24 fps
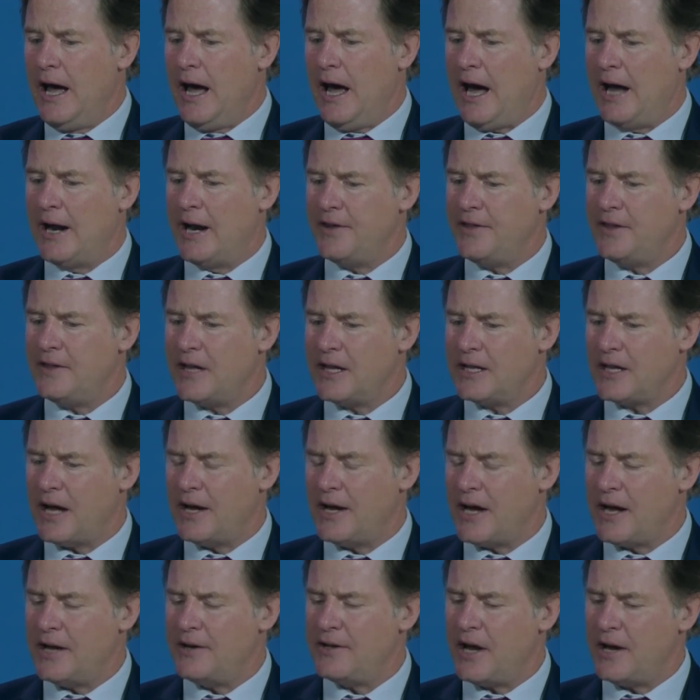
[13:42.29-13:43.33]
And I think that, and,
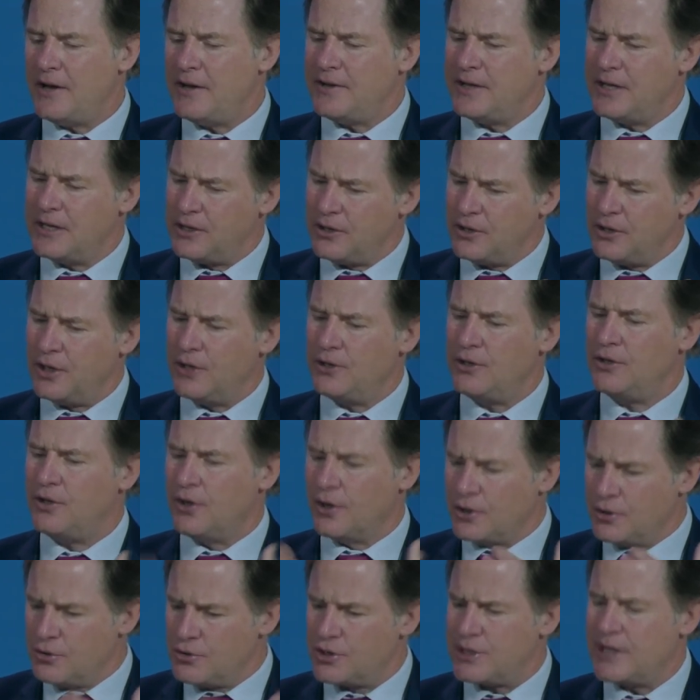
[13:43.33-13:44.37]
and I think, you know,
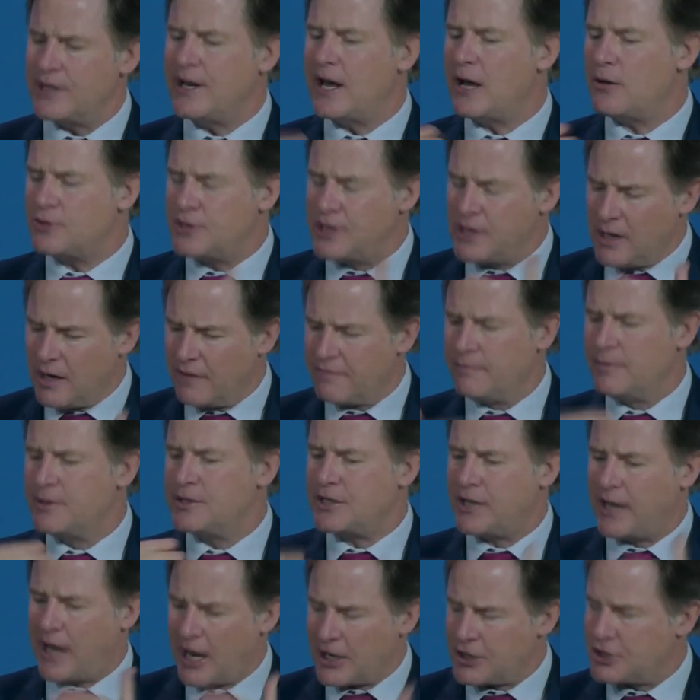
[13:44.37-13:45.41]
and you now see governments
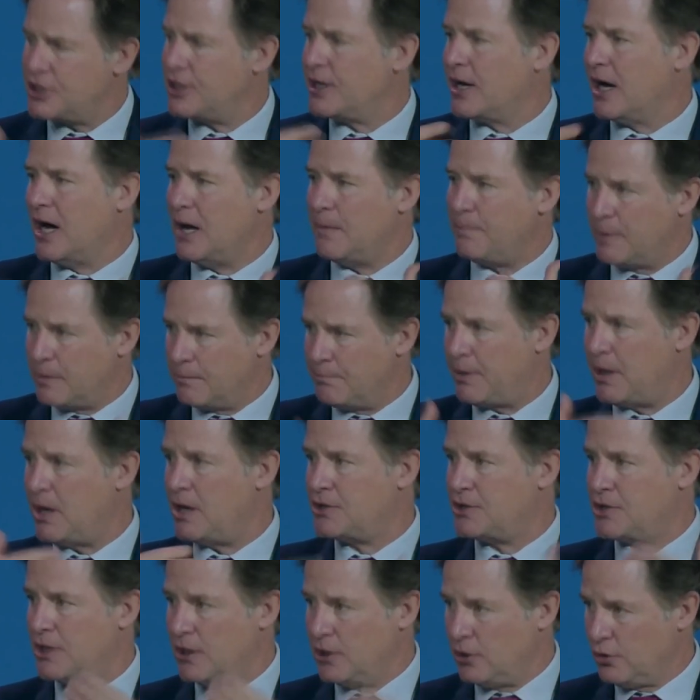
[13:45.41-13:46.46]
catching up and
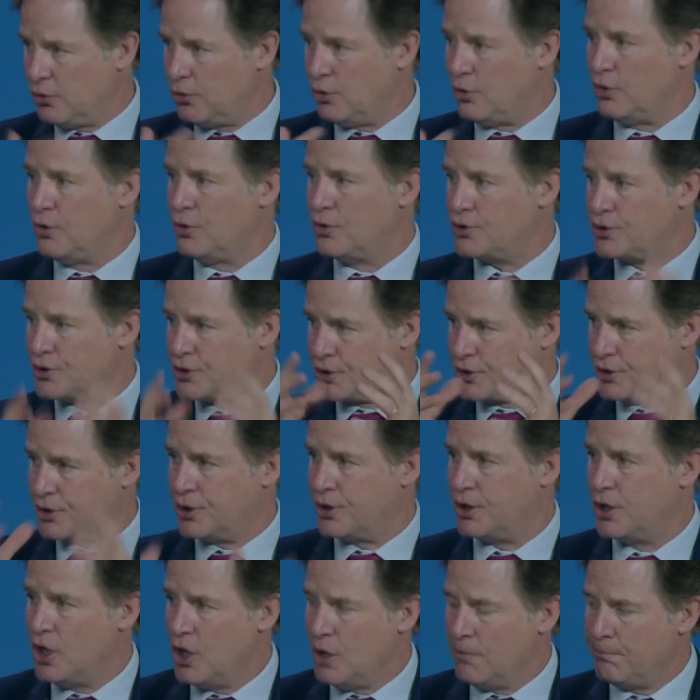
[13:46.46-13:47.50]
passing laws
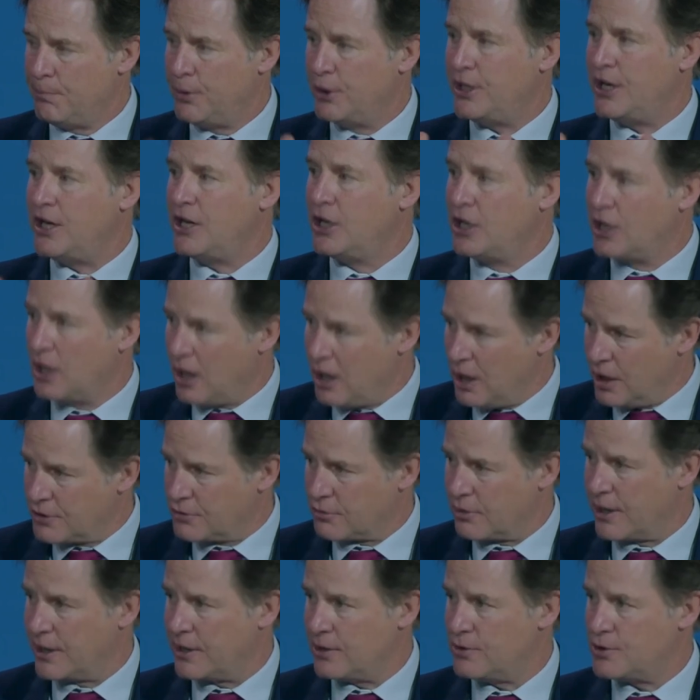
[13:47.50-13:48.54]
to put in
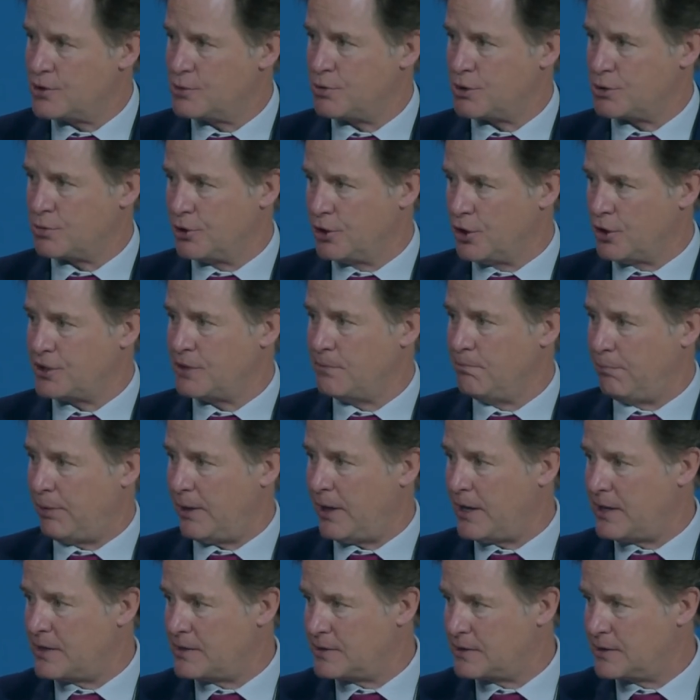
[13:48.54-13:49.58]
guardrails which were not in
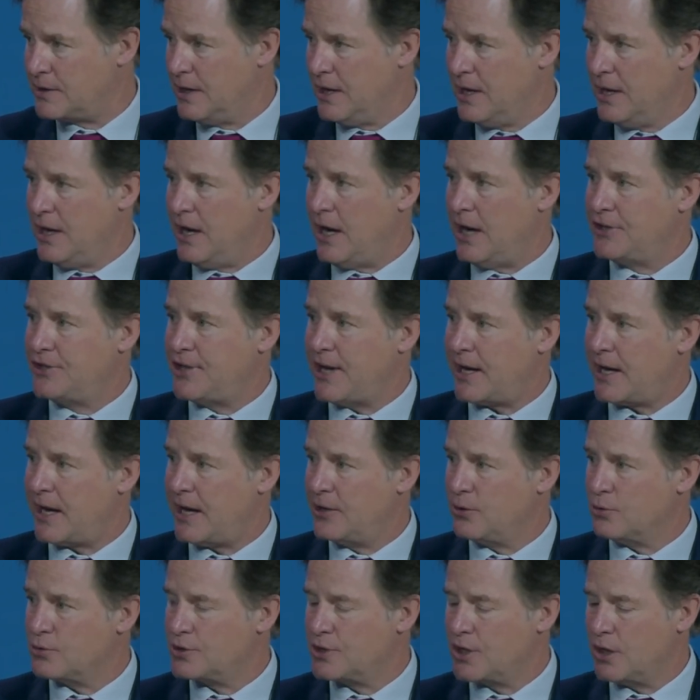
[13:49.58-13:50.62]
place a
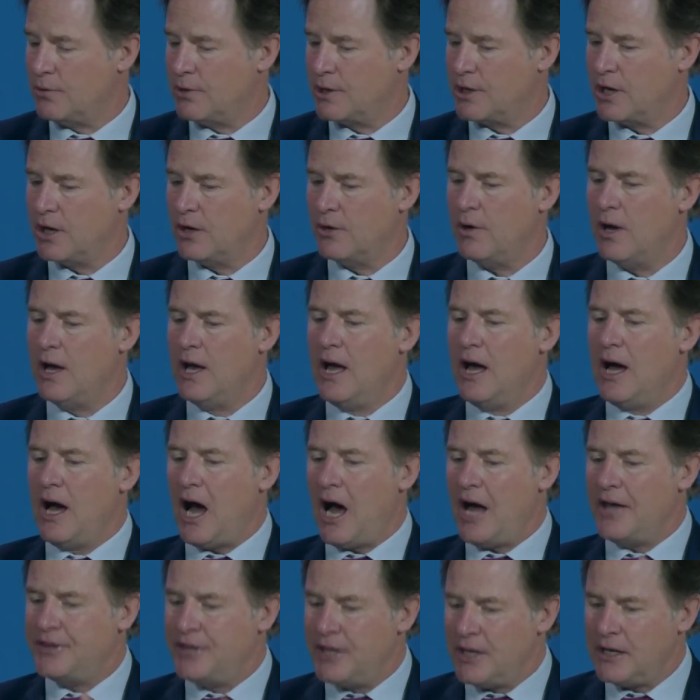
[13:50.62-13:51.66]
decade or so ago.
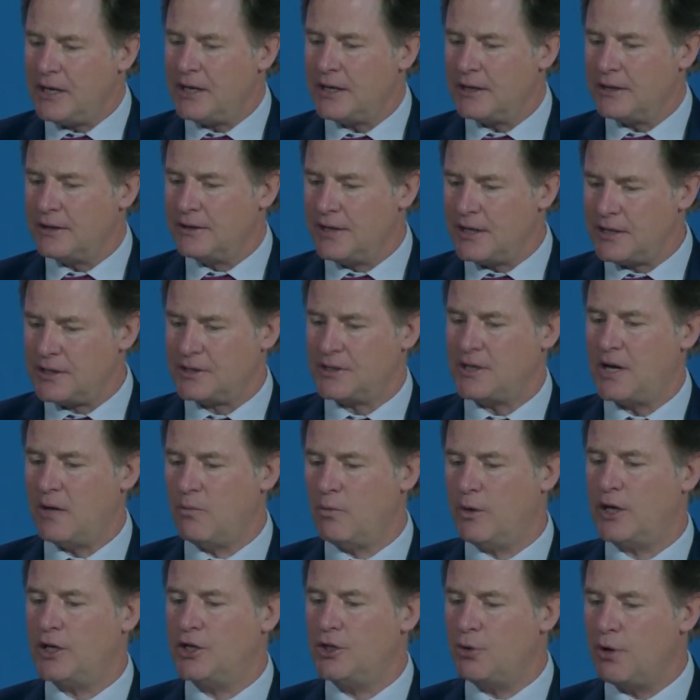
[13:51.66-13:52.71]
I think this time
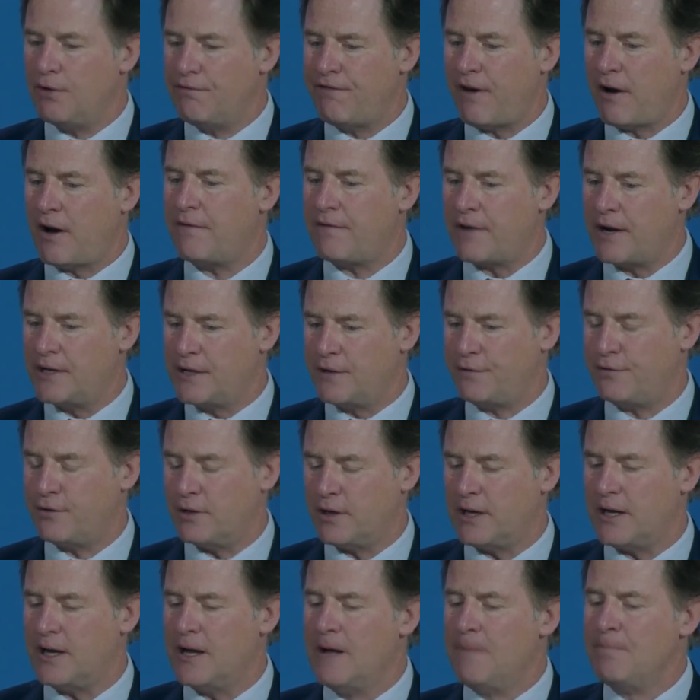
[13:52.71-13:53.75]
we can do it very, very
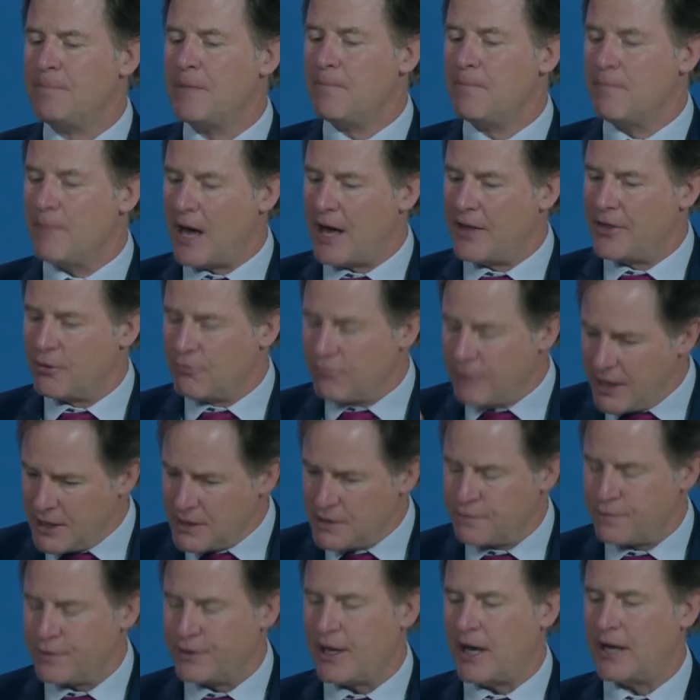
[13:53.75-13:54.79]
differently. And the
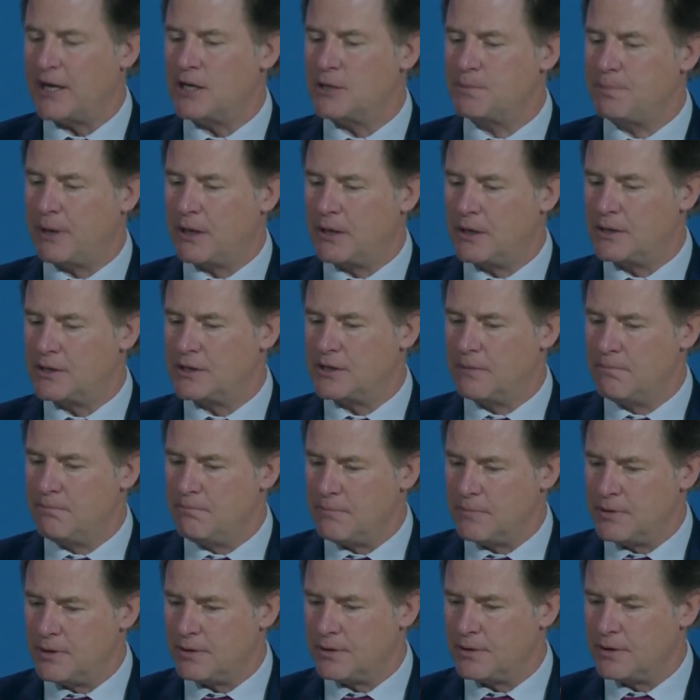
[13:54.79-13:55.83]
reason for that is because the,
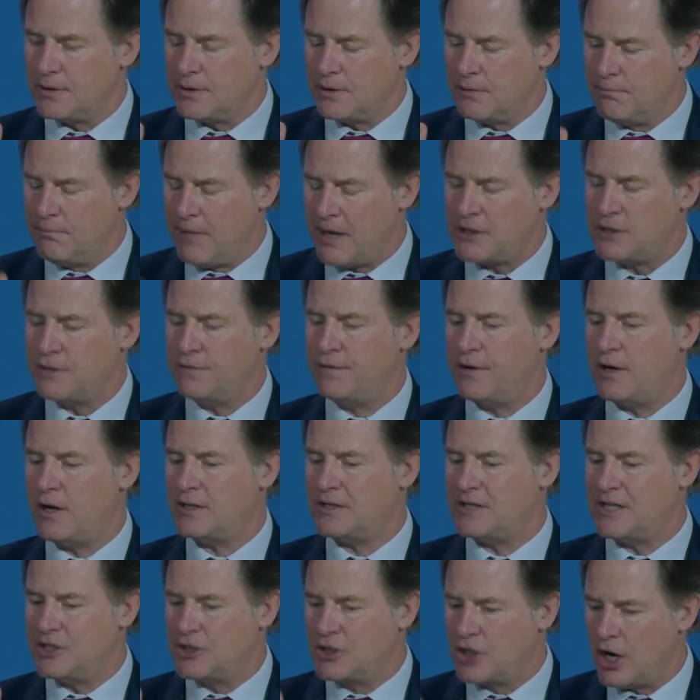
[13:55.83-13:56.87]
the, the,
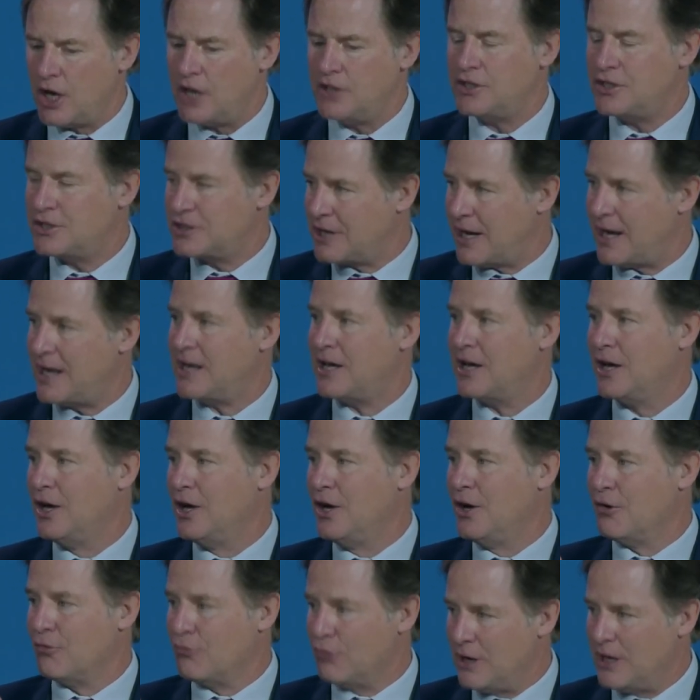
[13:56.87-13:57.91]
metaverse is going to take
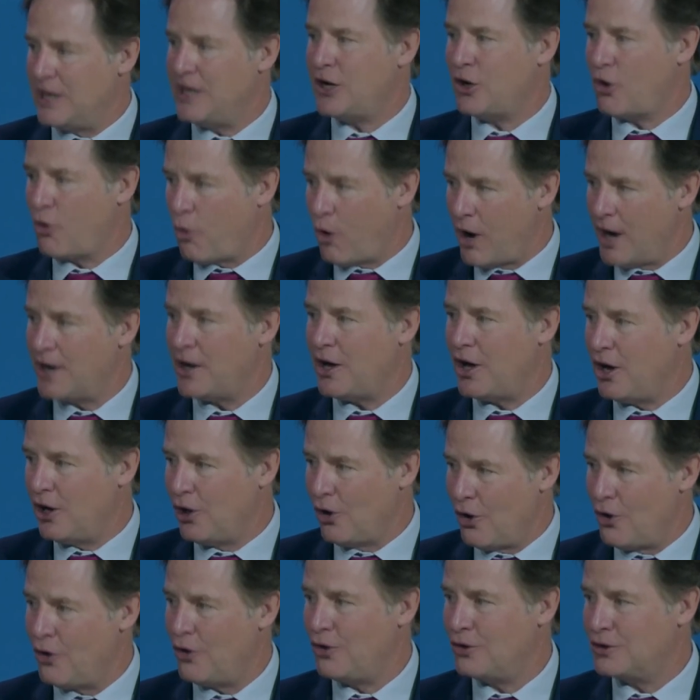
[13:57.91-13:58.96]
really quite a
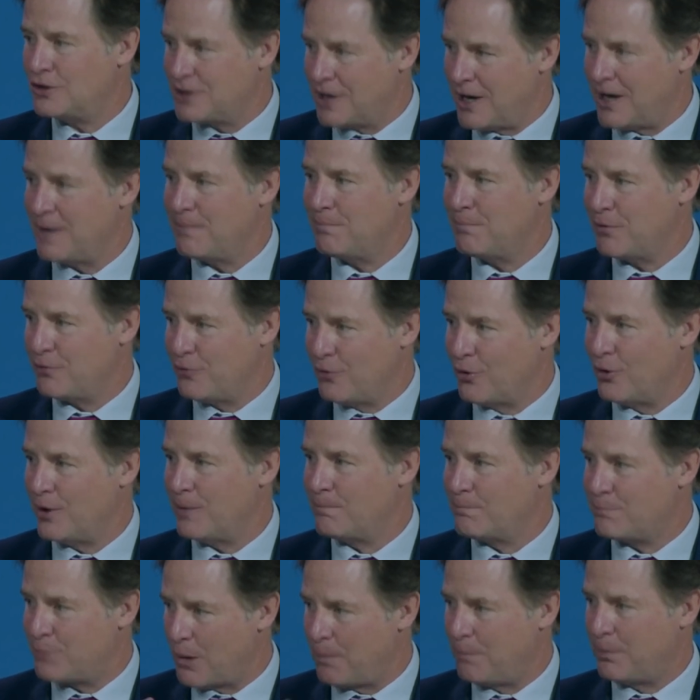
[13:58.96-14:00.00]
long time before
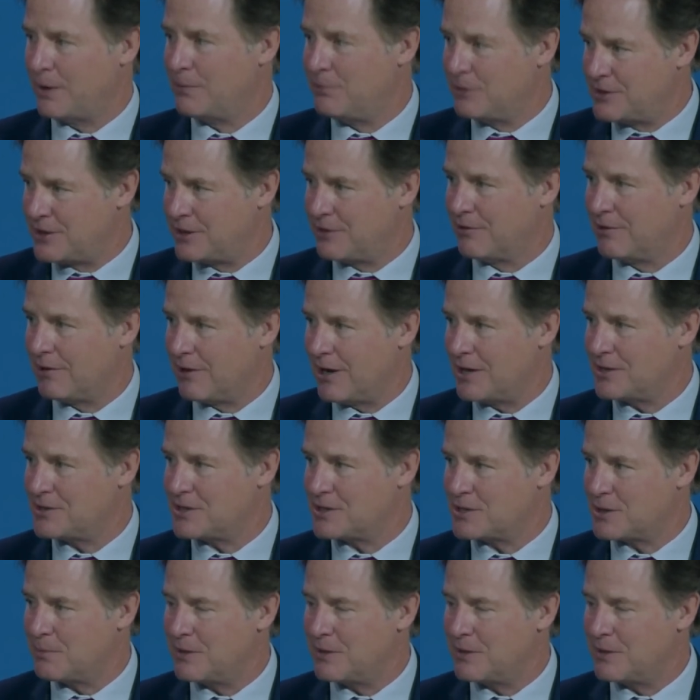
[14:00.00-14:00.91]
it properly materializes.